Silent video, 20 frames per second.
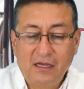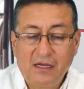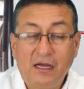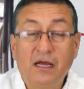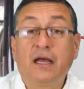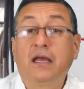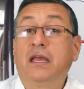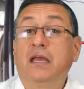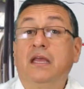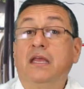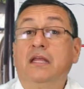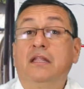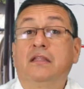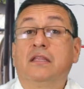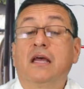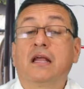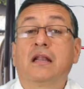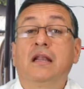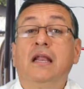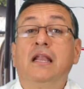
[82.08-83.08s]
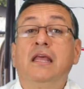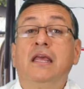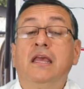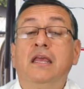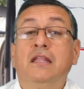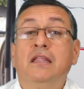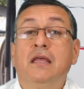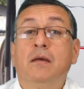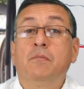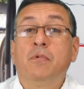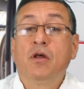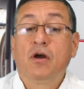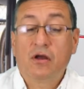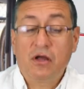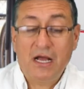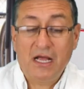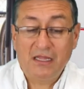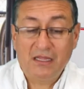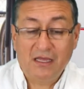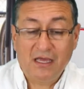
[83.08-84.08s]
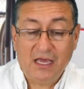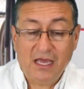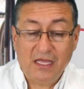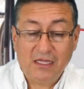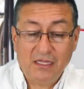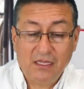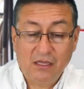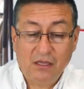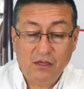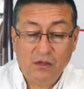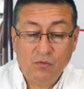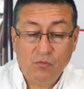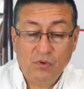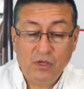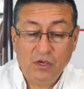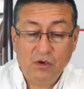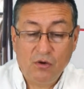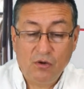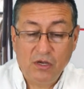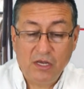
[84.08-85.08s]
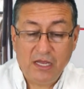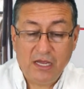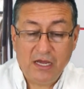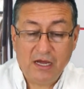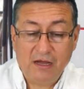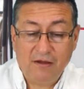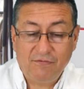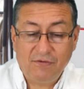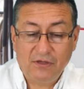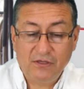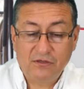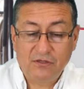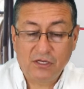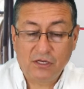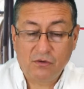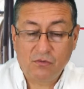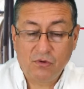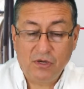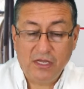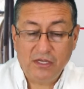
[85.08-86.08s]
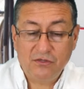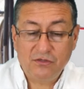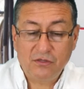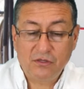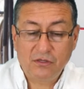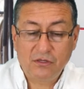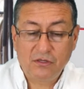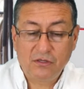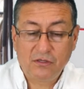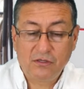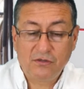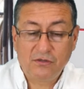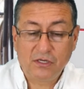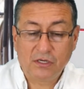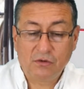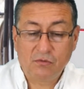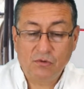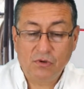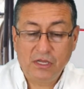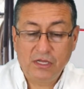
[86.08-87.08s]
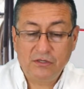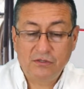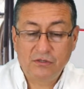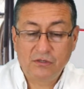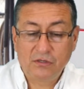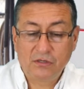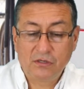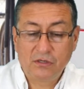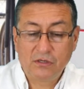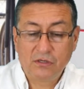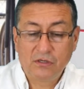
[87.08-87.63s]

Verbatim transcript: uh, internally in the block and the head, we only have circulation, circulation,